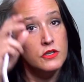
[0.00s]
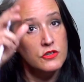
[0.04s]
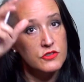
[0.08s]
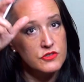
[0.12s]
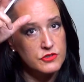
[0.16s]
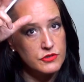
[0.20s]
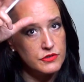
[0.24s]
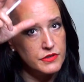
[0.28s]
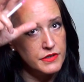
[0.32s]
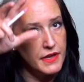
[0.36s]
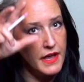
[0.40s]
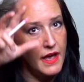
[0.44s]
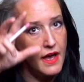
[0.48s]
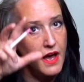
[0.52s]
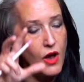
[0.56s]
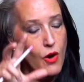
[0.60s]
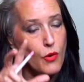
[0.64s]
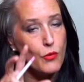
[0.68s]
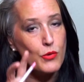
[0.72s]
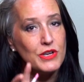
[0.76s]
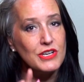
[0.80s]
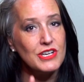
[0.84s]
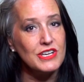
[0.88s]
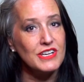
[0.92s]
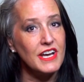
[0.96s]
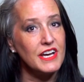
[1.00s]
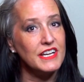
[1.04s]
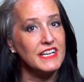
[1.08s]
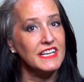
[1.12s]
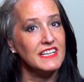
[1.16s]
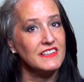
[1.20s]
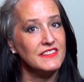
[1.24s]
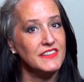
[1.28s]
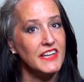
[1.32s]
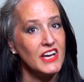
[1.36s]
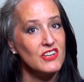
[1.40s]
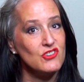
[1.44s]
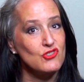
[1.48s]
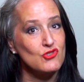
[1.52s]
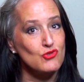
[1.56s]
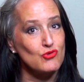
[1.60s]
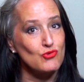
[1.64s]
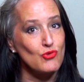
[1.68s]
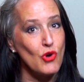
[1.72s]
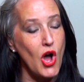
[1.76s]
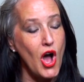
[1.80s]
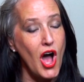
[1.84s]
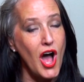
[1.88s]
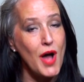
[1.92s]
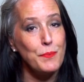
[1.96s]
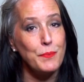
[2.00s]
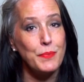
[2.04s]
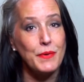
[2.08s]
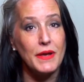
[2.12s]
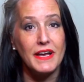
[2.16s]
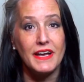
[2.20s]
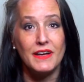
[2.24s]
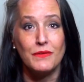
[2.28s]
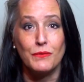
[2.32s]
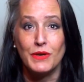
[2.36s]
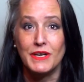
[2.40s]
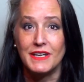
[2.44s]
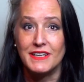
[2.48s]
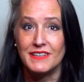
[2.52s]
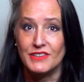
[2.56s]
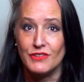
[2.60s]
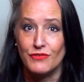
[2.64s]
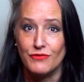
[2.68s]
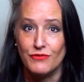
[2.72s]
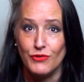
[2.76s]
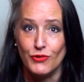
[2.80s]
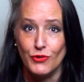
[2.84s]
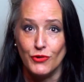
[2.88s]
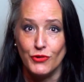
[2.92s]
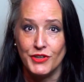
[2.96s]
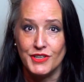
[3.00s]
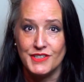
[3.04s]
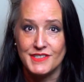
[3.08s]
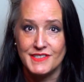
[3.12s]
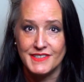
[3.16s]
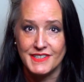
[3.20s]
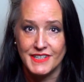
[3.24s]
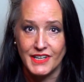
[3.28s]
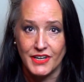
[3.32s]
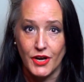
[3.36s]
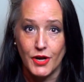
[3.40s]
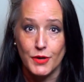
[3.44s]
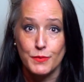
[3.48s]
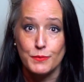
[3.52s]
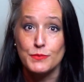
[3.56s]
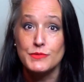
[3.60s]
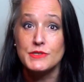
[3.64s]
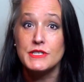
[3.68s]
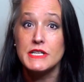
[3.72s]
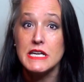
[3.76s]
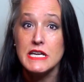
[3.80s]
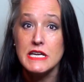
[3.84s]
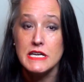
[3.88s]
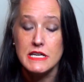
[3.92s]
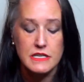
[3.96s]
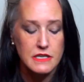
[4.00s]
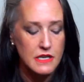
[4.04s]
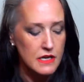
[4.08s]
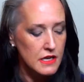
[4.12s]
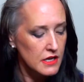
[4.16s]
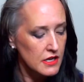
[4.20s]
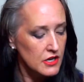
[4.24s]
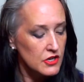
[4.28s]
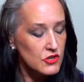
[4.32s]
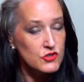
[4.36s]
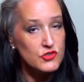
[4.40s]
So now we kind of get that drop, and we get the fullness that comes in.